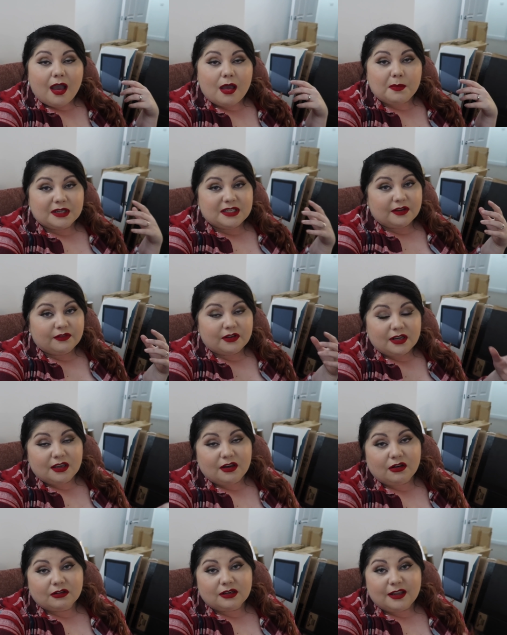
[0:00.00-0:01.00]
Um, I definitely
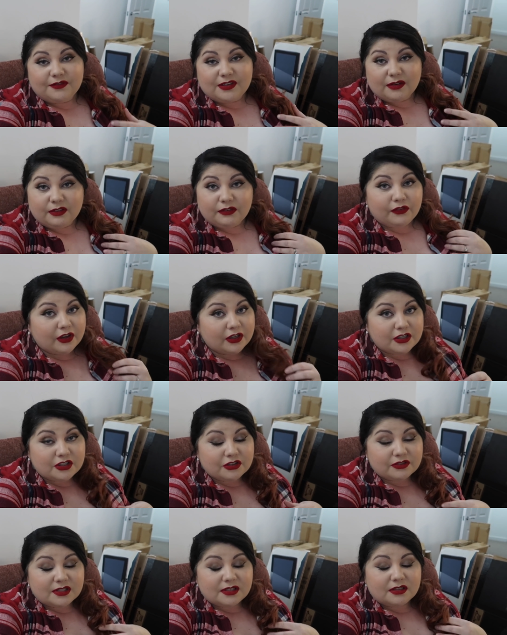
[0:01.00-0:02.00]
can't lift heavy
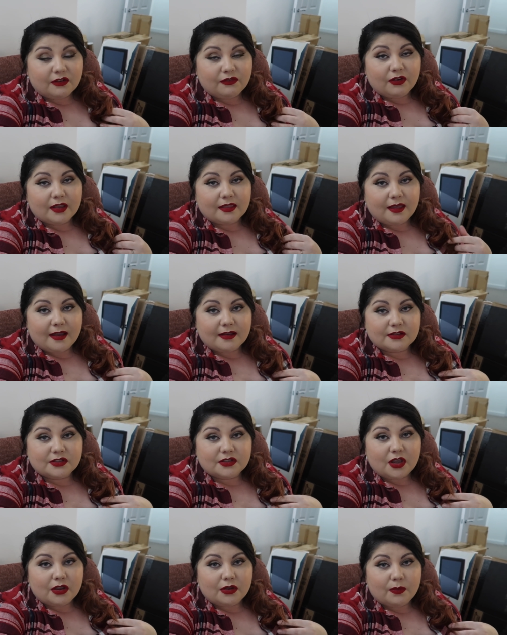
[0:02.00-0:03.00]
furniture and stuff like that.
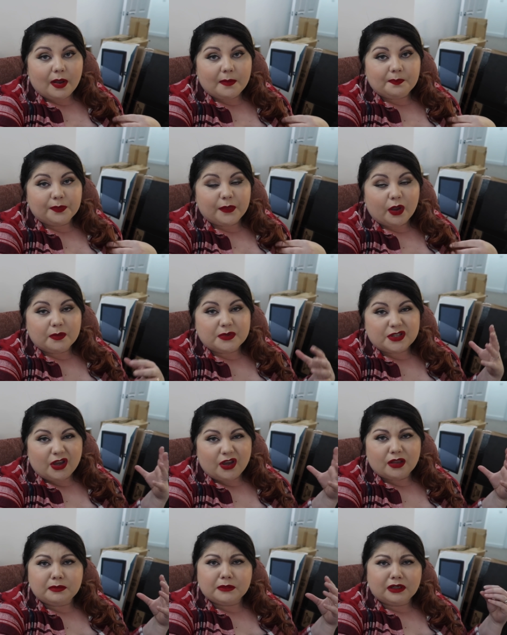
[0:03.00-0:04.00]
So um, I was at
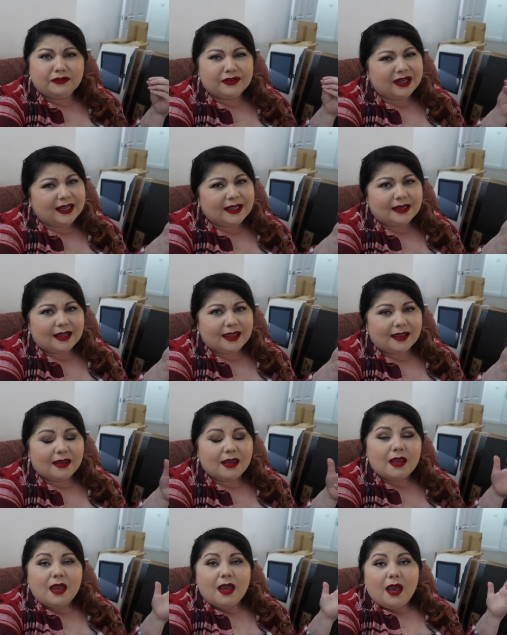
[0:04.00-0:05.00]
home kind of
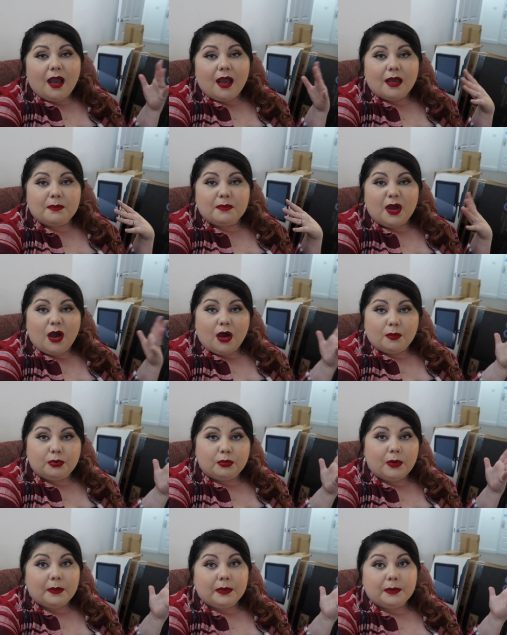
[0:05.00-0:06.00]
cleaning um,
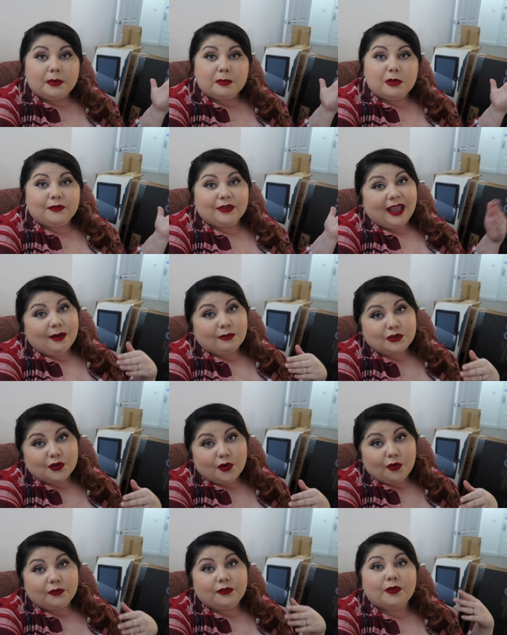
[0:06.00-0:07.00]
up where we were moving
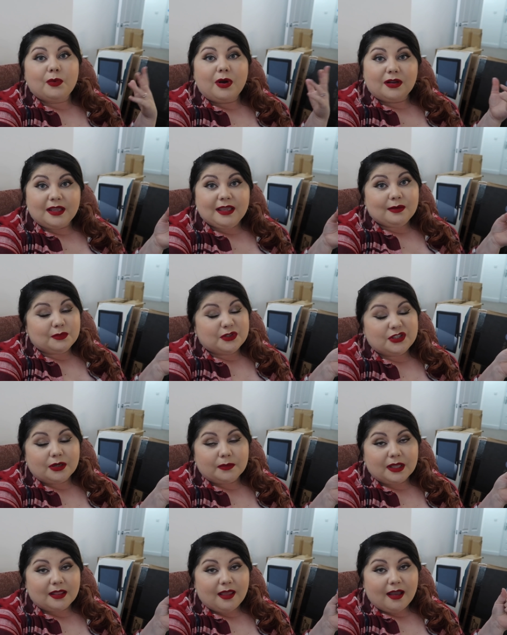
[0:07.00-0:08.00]
out of while Ian was
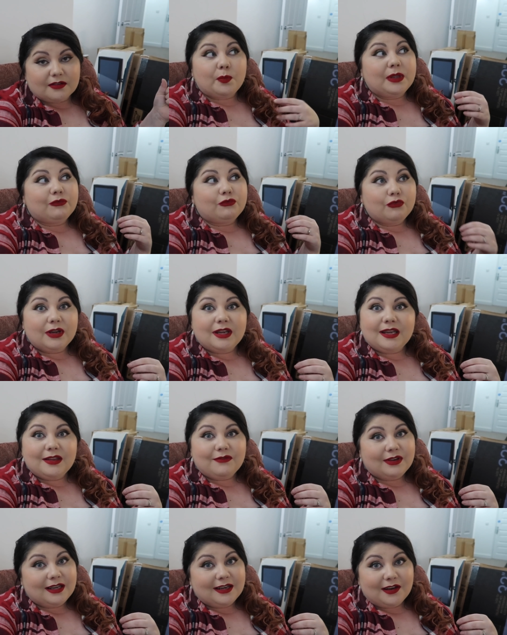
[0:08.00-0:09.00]
doing that. We
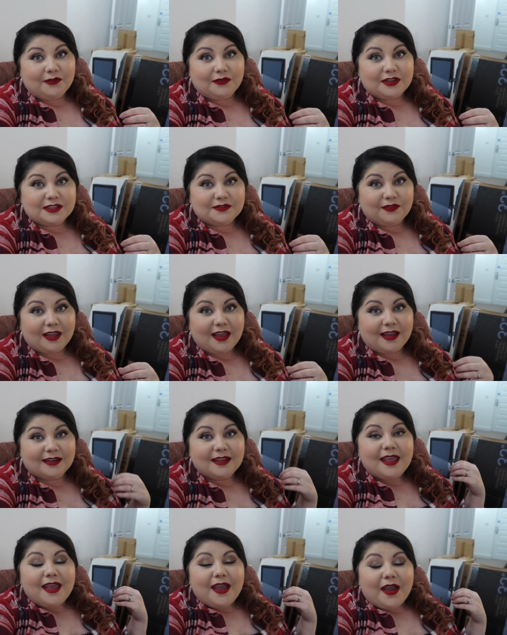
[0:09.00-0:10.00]
really, really love this
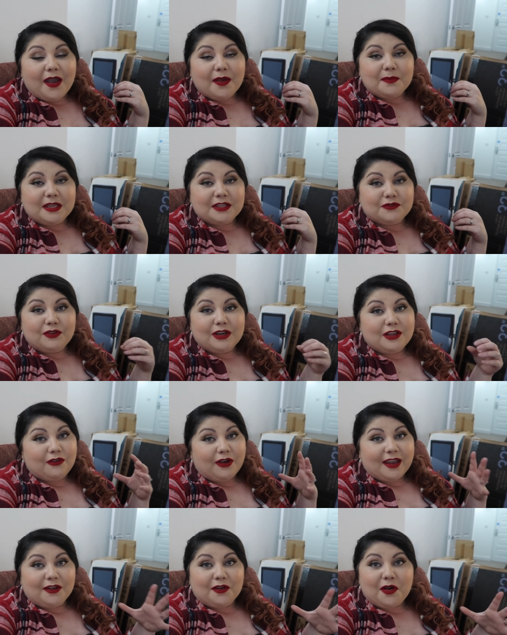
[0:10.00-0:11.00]
flat. Um, it's really
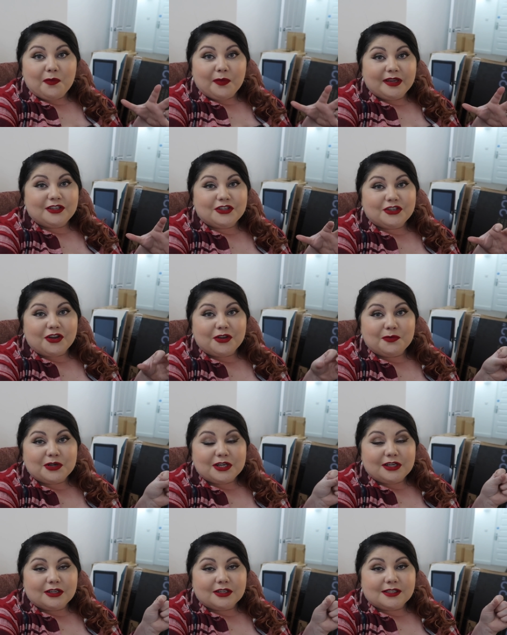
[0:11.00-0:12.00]
great. I can't wait to show you
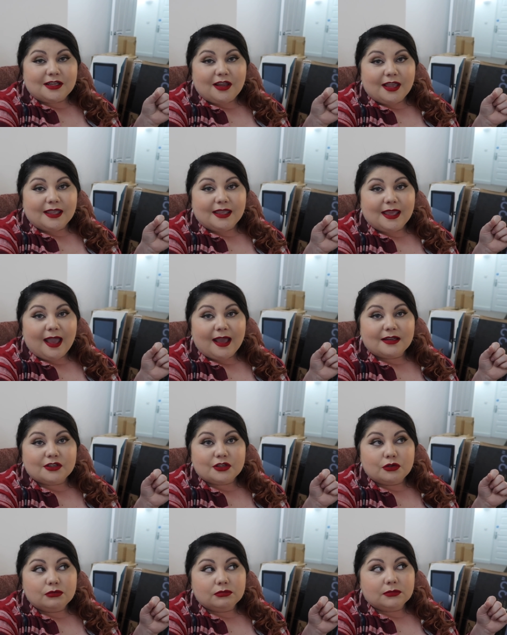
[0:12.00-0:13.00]
what it looks like.
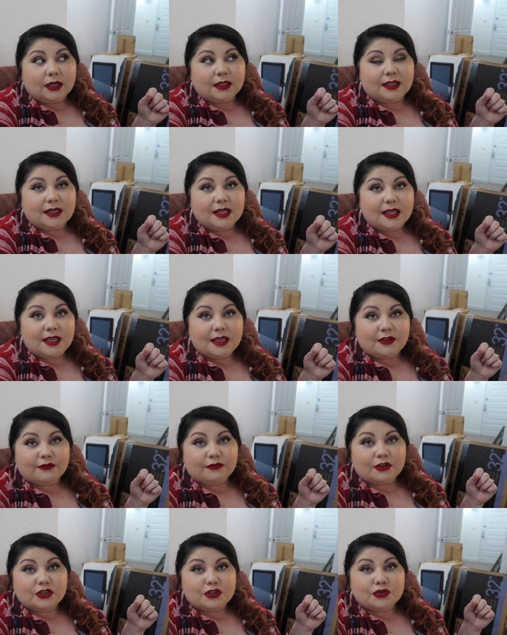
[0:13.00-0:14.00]
And oh, I can hear the
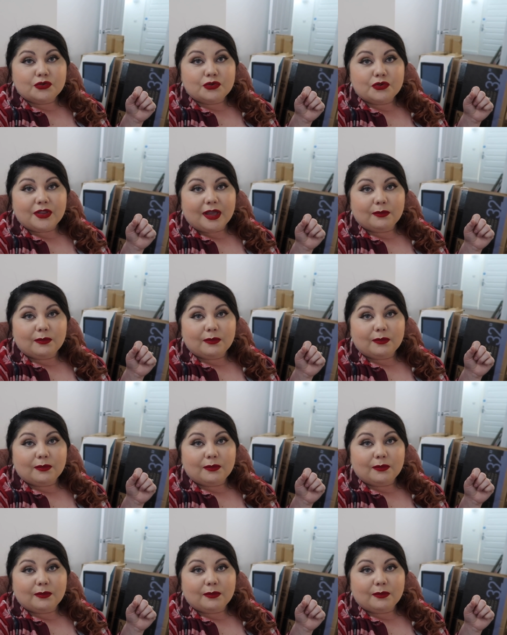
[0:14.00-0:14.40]
front door.